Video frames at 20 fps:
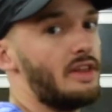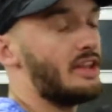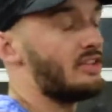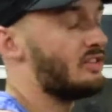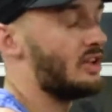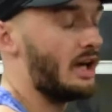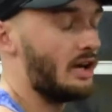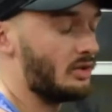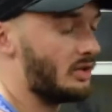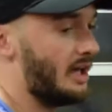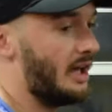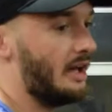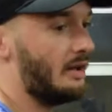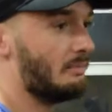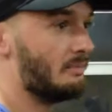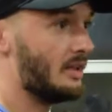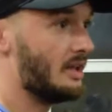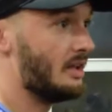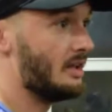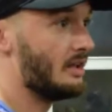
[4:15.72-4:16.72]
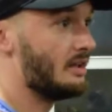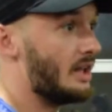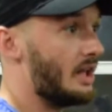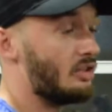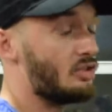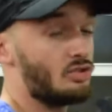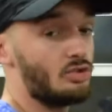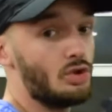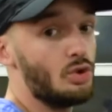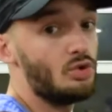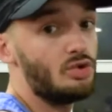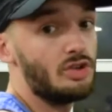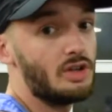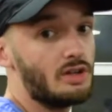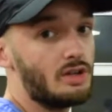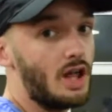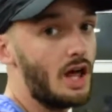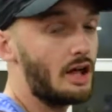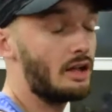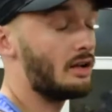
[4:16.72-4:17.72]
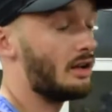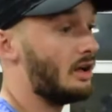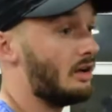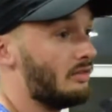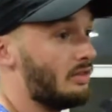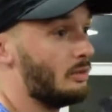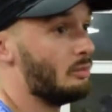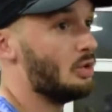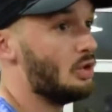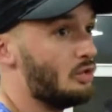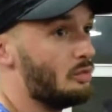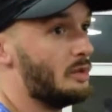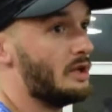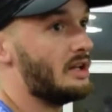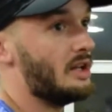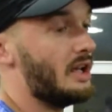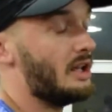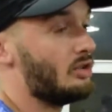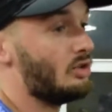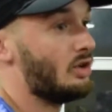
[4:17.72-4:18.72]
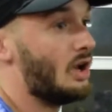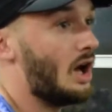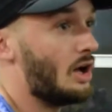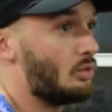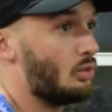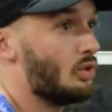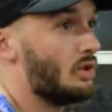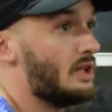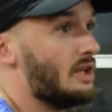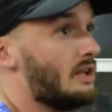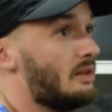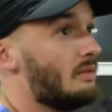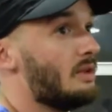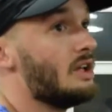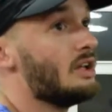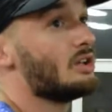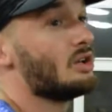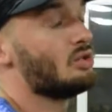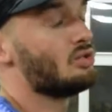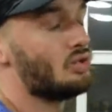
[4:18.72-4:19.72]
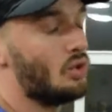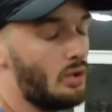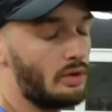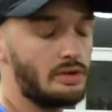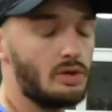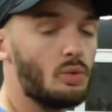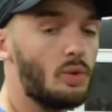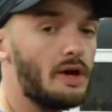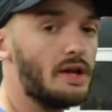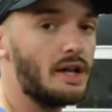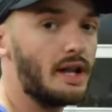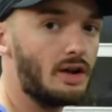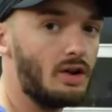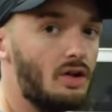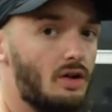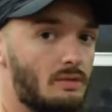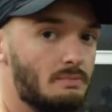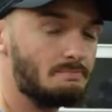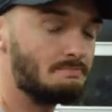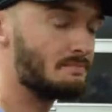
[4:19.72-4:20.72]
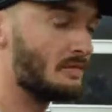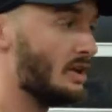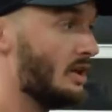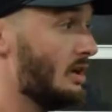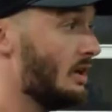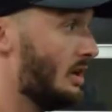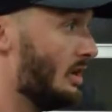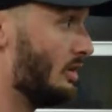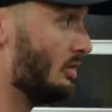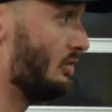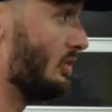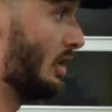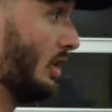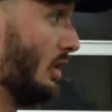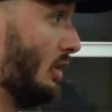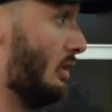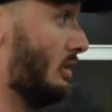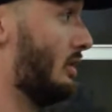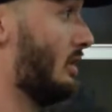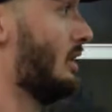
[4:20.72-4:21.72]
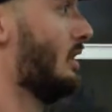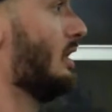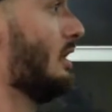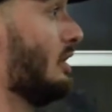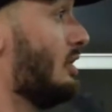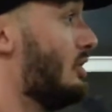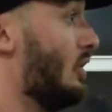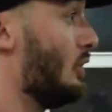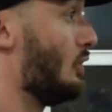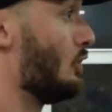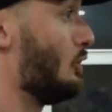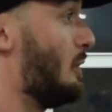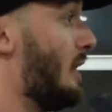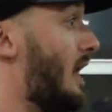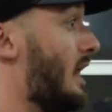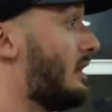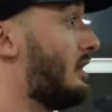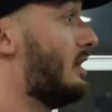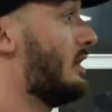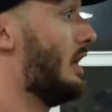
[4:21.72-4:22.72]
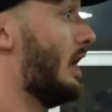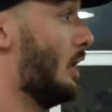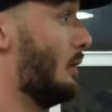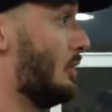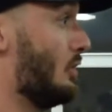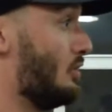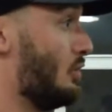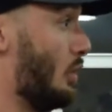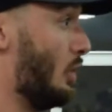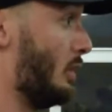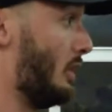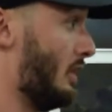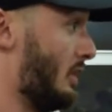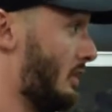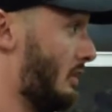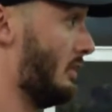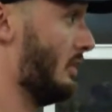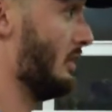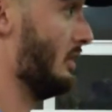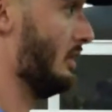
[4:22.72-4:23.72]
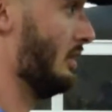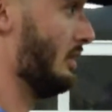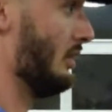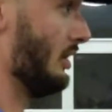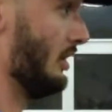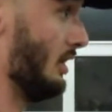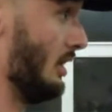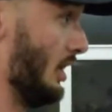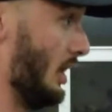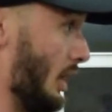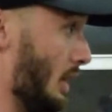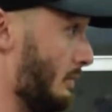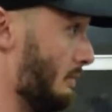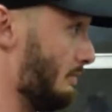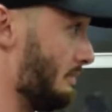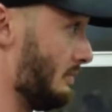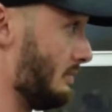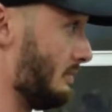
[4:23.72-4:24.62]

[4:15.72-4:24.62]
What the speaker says: that's not okay. That's losing a lot of the movement and you're not really controlling the weight at all. So, shoulders back, elbows forward, up,